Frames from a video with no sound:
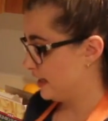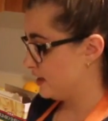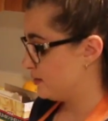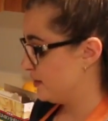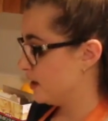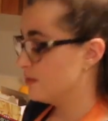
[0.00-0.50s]

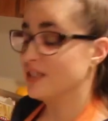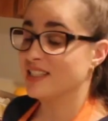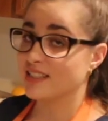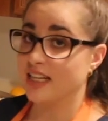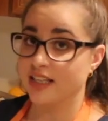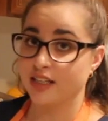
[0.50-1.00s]
has become
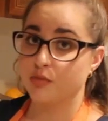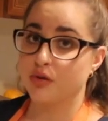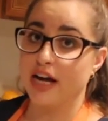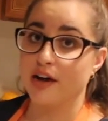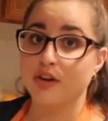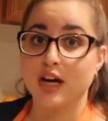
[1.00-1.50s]
slightly
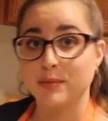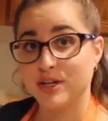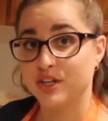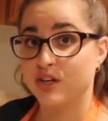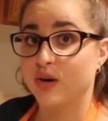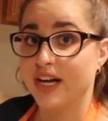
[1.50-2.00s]
brown, I'm
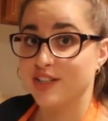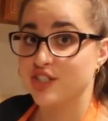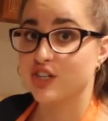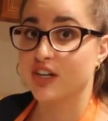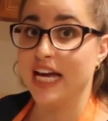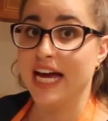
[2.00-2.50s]
gonna go ahead and
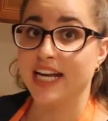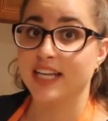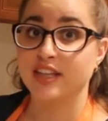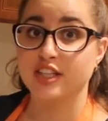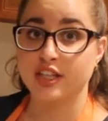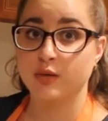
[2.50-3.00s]
start
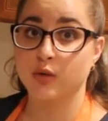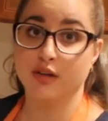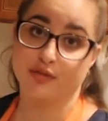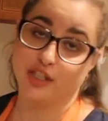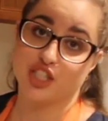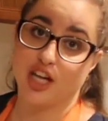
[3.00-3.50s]
adding the
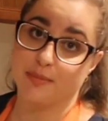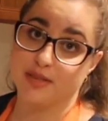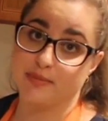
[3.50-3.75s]
roughly chopped